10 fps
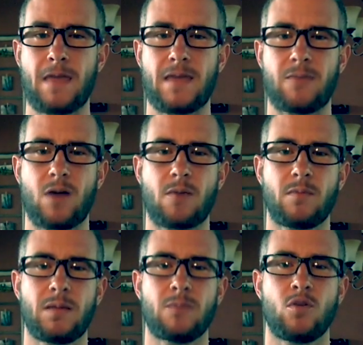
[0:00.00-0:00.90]
They
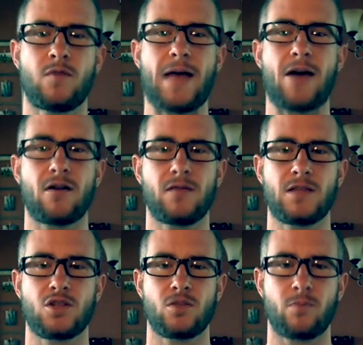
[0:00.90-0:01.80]
probably moved out of
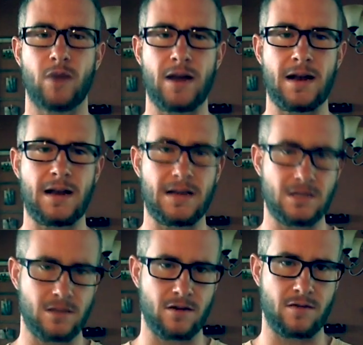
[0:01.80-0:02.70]
lizard brain and
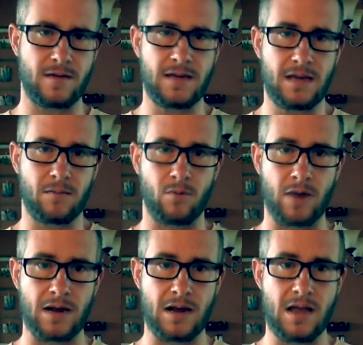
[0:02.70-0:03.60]
into their thinking
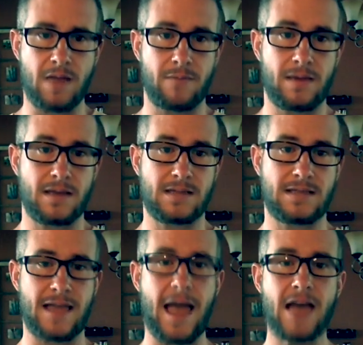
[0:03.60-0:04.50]
brain because
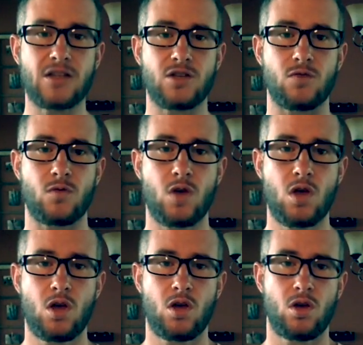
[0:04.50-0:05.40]
they had to.
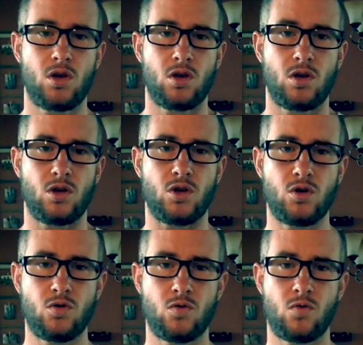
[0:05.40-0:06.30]

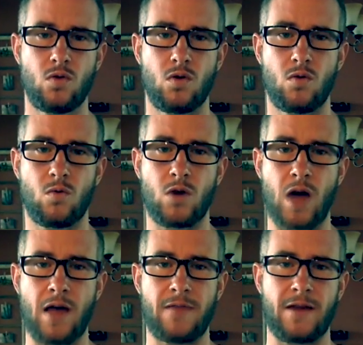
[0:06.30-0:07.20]
You were
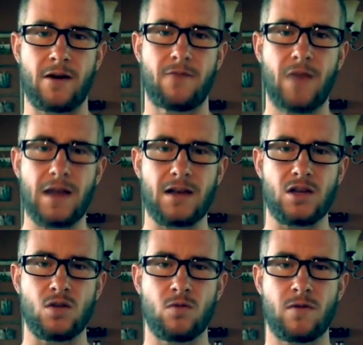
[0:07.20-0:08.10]
not there to fight.
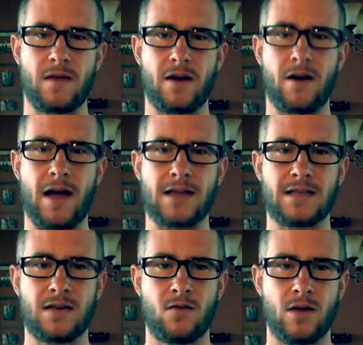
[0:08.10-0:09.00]
You were there
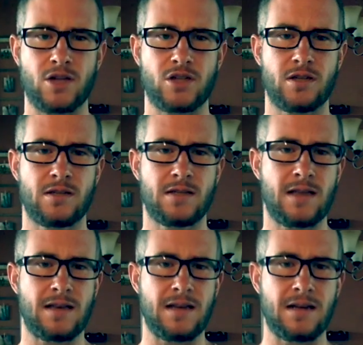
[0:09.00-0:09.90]
asking questions
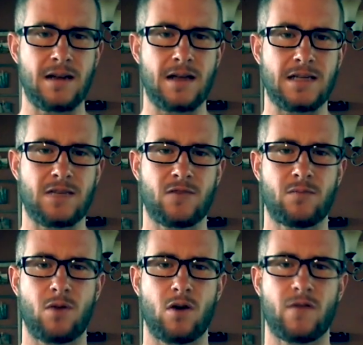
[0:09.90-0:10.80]
that needed a
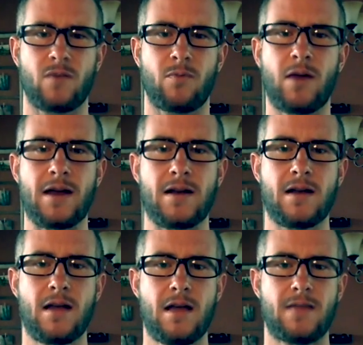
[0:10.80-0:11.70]
different part of their brain.
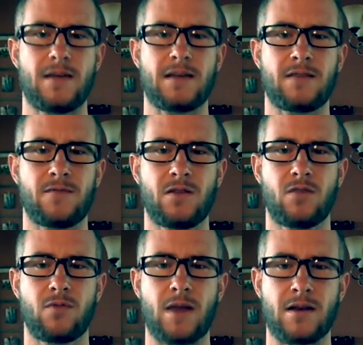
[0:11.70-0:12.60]
They didn't feel
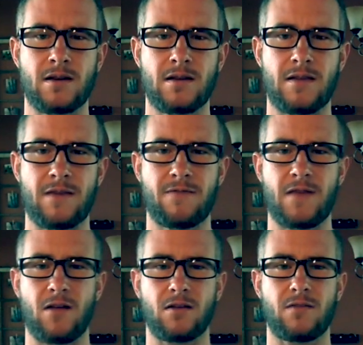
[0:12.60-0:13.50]
threatened. They
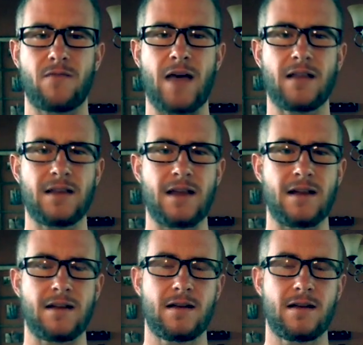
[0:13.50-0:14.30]
felt validated.